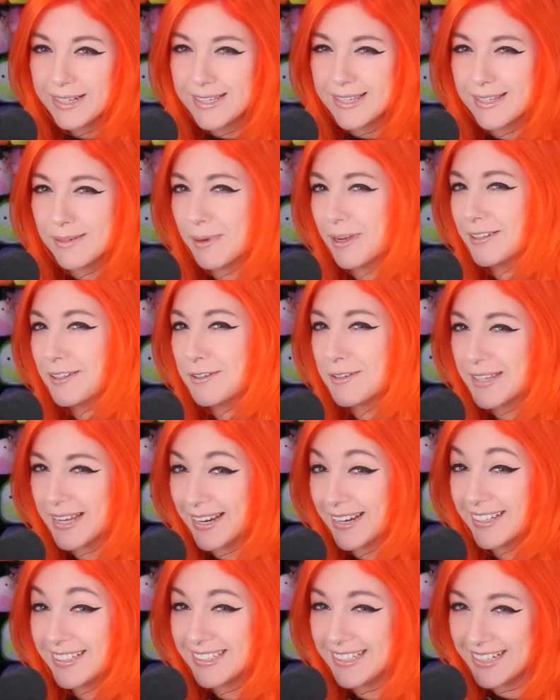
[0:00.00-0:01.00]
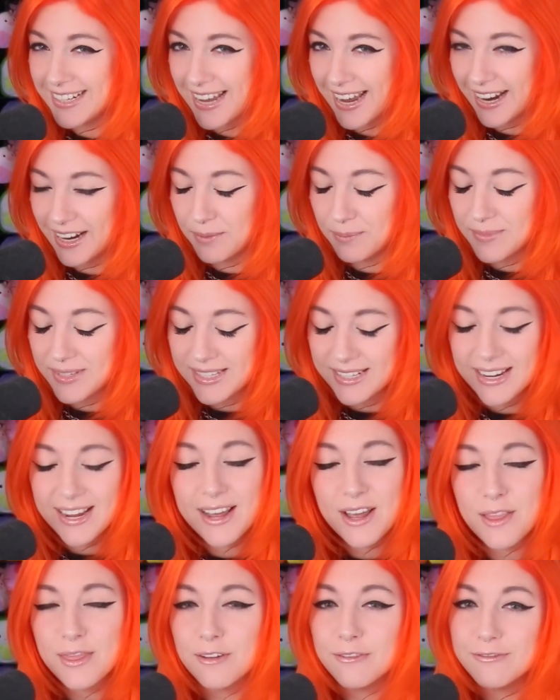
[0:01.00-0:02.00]
is about those indie games.
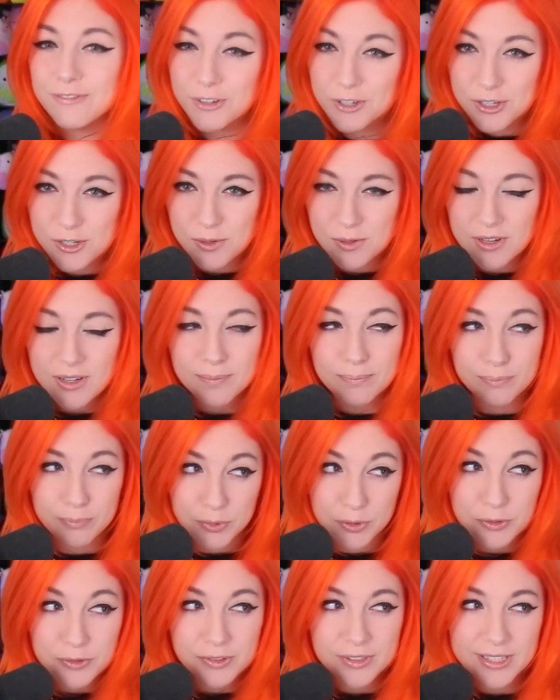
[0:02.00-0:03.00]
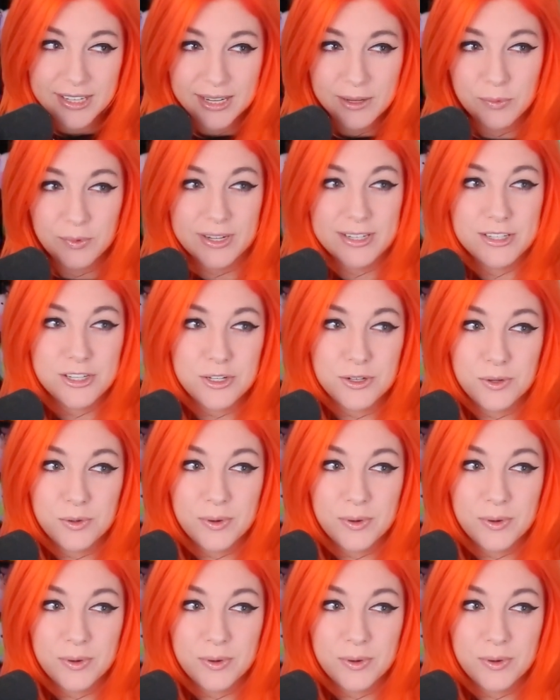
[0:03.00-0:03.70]
The first booth that I went to